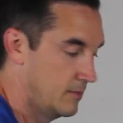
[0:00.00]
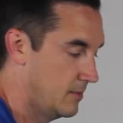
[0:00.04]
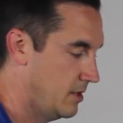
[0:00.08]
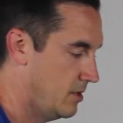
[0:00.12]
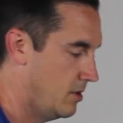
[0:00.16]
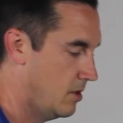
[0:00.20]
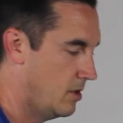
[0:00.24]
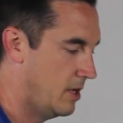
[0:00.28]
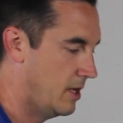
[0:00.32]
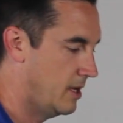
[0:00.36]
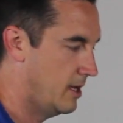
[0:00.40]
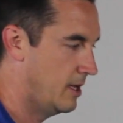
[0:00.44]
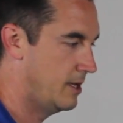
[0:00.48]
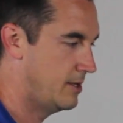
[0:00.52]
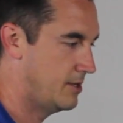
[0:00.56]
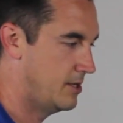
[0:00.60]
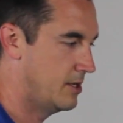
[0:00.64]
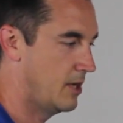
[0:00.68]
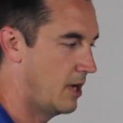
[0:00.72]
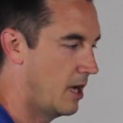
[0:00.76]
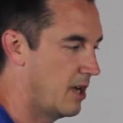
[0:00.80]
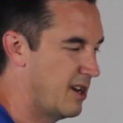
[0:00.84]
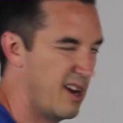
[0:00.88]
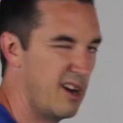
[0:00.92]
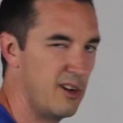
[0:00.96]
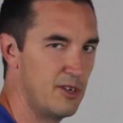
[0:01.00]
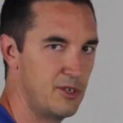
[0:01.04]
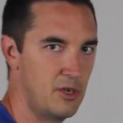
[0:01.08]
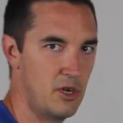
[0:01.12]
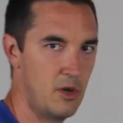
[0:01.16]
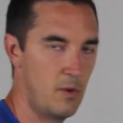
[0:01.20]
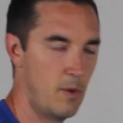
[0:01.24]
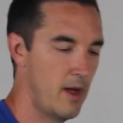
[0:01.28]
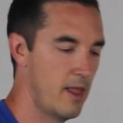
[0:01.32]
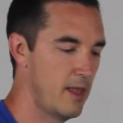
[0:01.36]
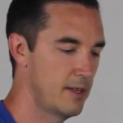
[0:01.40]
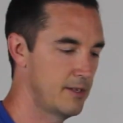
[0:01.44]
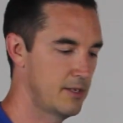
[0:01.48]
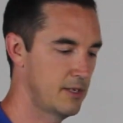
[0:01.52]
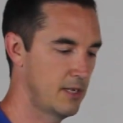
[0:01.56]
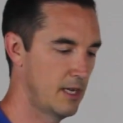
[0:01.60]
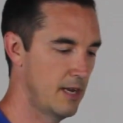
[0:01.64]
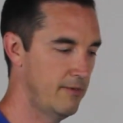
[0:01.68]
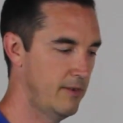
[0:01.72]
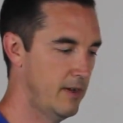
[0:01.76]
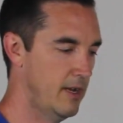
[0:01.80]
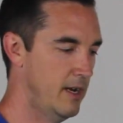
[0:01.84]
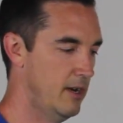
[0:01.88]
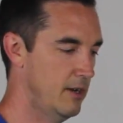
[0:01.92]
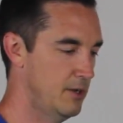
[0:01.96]
It, it, I'll show you why that's
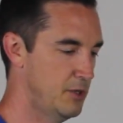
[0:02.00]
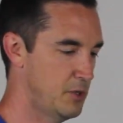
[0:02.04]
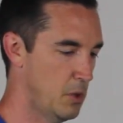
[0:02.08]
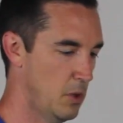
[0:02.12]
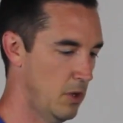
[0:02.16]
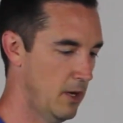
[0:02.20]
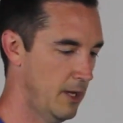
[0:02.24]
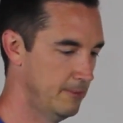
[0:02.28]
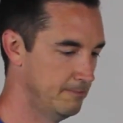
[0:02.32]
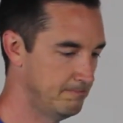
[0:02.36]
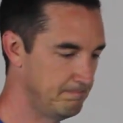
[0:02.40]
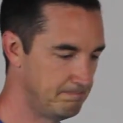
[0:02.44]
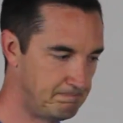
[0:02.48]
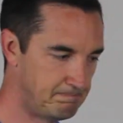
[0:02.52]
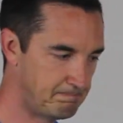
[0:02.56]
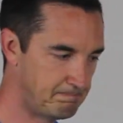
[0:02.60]
significant here shortly.